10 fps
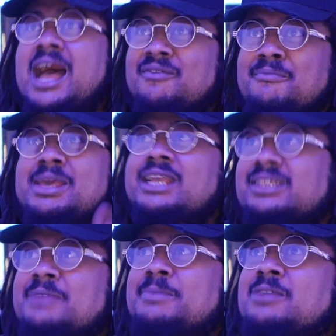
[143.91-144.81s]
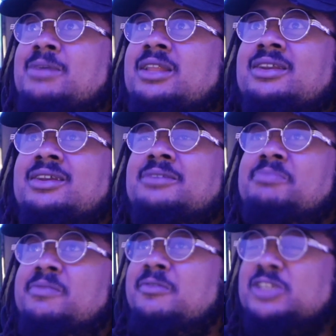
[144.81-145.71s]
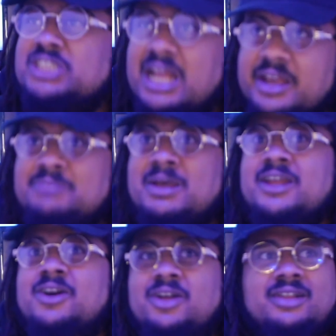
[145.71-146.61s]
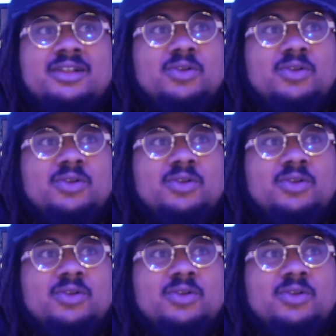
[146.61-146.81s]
I have made it, man. My brothers shouted man out,